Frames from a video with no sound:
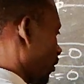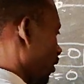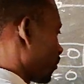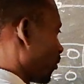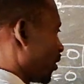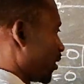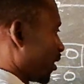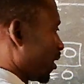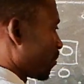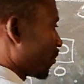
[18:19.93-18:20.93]
This point
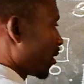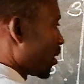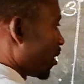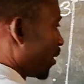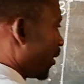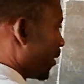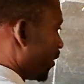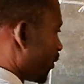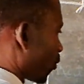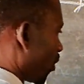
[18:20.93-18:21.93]
M. Then
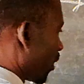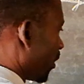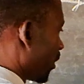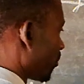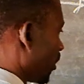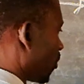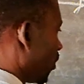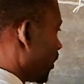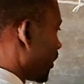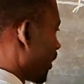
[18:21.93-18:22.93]
this one, let me
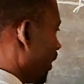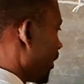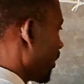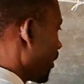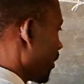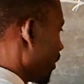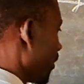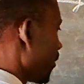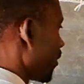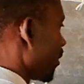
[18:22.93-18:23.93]
call it N
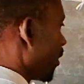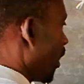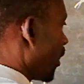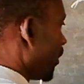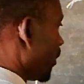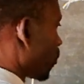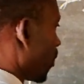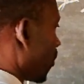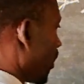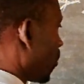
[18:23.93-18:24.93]
and this
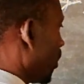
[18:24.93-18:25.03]
one I